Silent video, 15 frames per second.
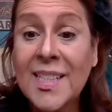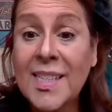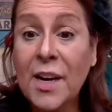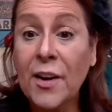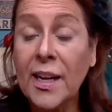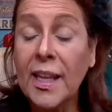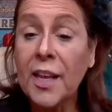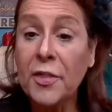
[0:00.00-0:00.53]

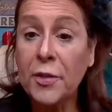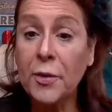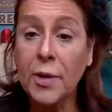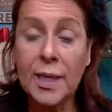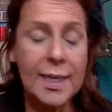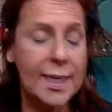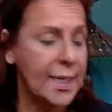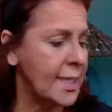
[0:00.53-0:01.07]
Carrie
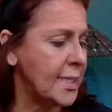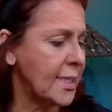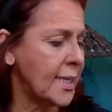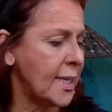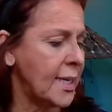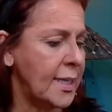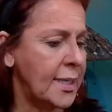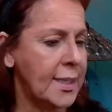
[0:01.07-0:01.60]
Litherland is
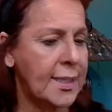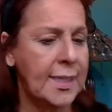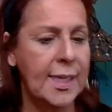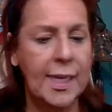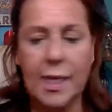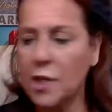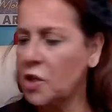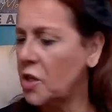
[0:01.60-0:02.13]
going to
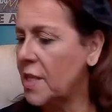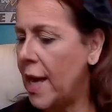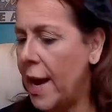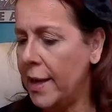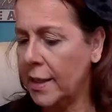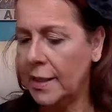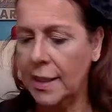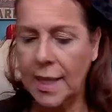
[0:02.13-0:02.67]
teach
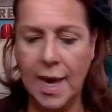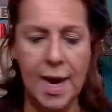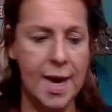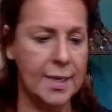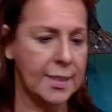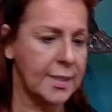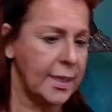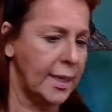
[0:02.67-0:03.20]
that
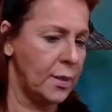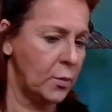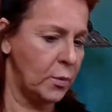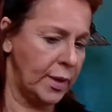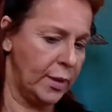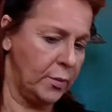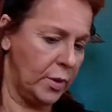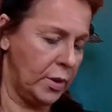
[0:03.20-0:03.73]
class, and
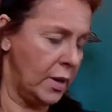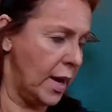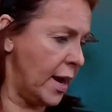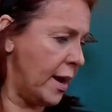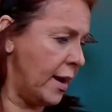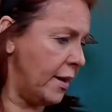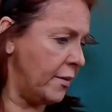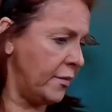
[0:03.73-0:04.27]
we will
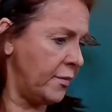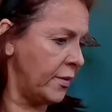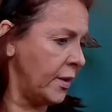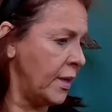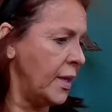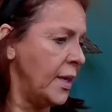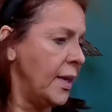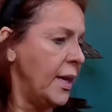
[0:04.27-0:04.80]
have
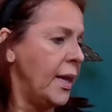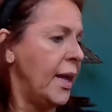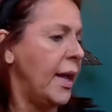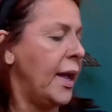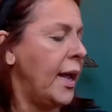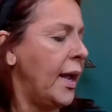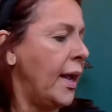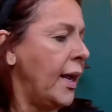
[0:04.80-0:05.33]

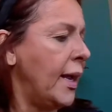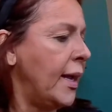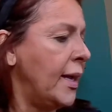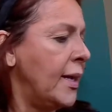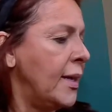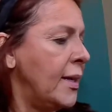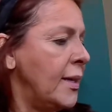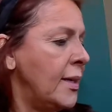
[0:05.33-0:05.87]
a
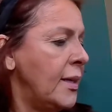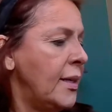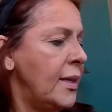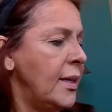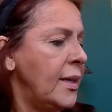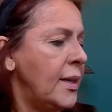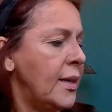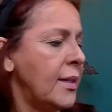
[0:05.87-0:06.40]

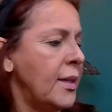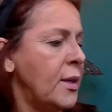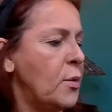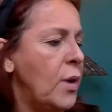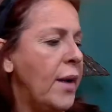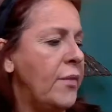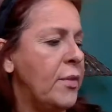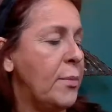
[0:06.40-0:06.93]
think
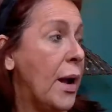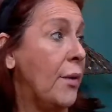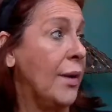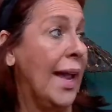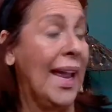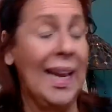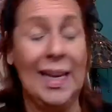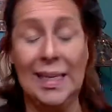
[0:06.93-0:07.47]
we'll have about
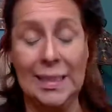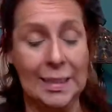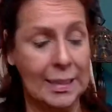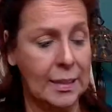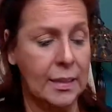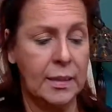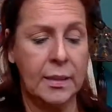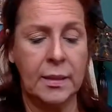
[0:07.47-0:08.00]

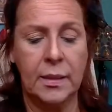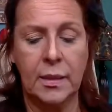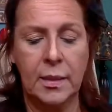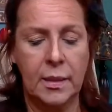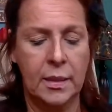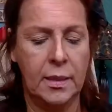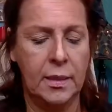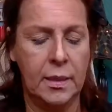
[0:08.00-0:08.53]
eight
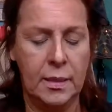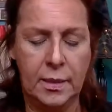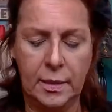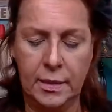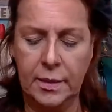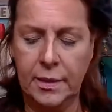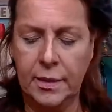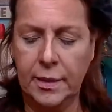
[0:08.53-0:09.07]

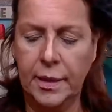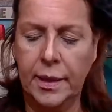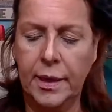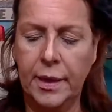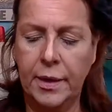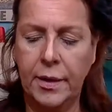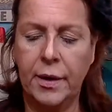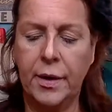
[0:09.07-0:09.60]

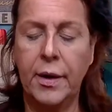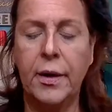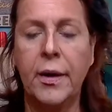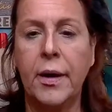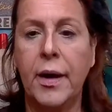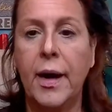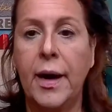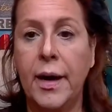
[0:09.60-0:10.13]
here
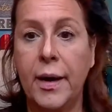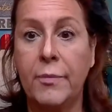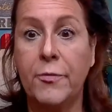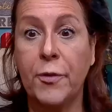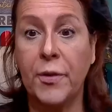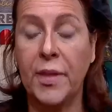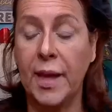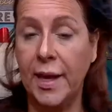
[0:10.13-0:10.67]
uh,
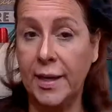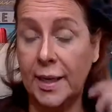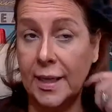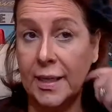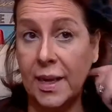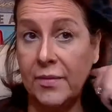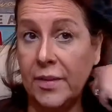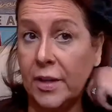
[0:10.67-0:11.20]
for the
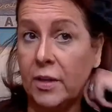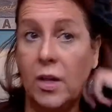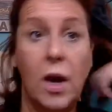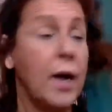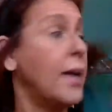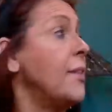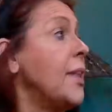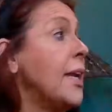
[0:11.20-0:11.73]
11
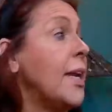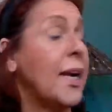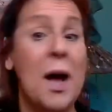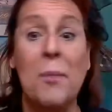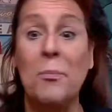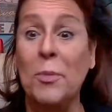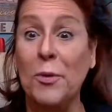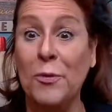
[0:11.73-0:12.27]
o'clock and then a
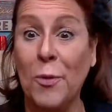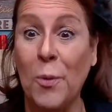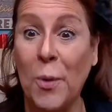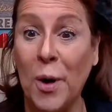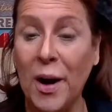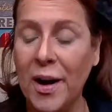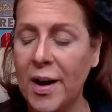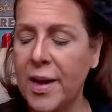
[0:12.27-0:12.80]
couple
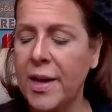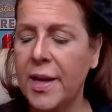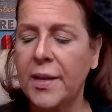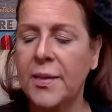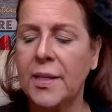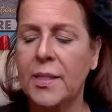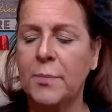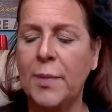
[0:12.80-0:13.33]
for
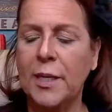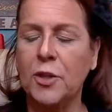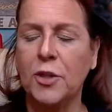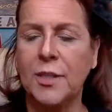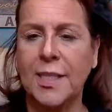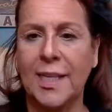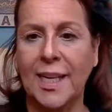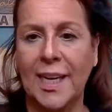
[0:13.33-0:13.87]
the
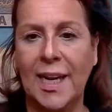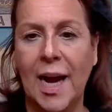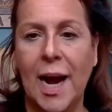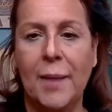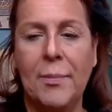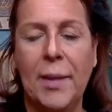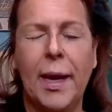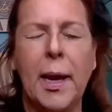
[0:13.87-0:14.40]
specialty
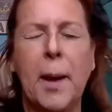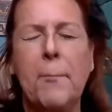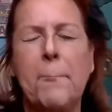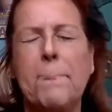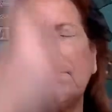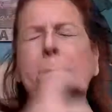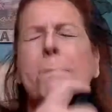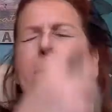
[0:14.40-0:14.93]
eye makeup.
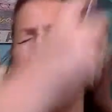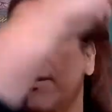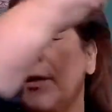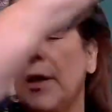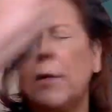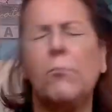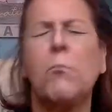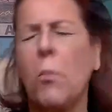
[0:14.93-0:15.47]
And
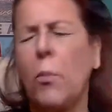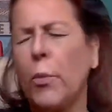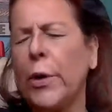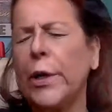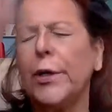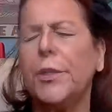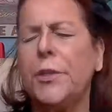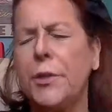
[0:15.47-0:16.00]
then we're
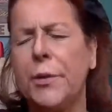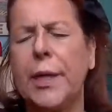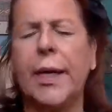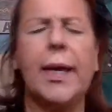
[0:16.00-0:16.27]
going to do it